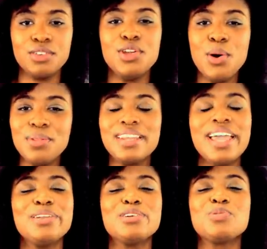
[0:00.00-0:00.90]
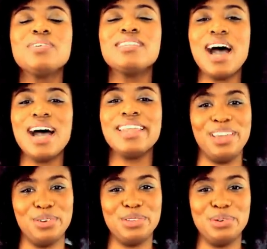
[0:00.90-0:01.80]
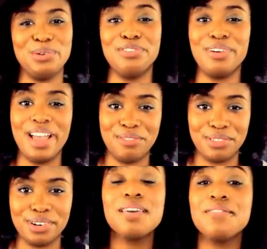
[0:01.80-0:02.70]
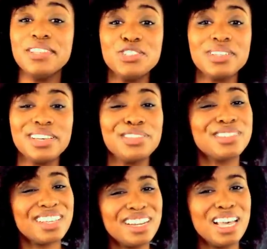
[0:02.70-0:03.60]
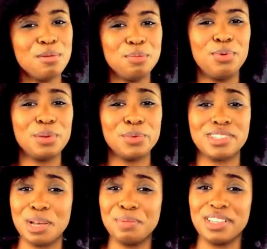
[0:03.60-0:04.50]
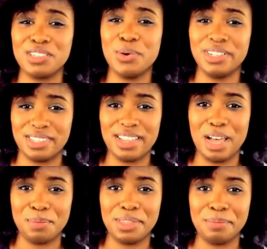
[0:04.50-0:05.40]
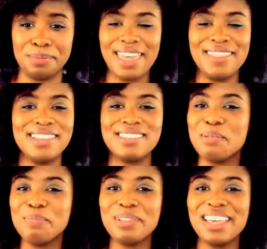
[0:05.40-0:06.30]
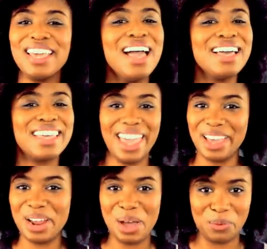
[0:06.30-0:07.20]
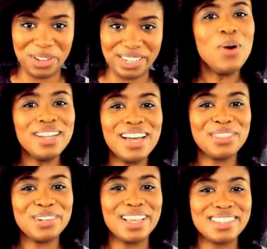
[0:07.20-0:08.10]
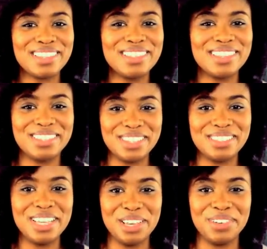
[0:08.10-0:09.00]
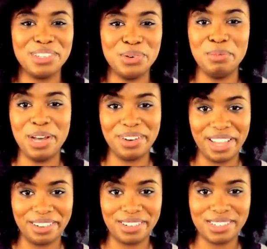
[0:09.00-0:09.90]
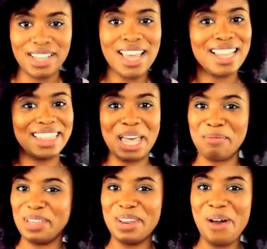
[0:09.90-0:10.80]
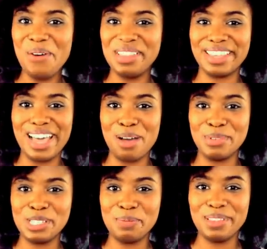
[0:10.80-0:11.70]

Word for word: Know that haters will not hate on you forever. Eventually, there's gonna come a point where something's going to stop them, and they simply cannot win. What other lessons has Disney given you about haters? Let me know in the comments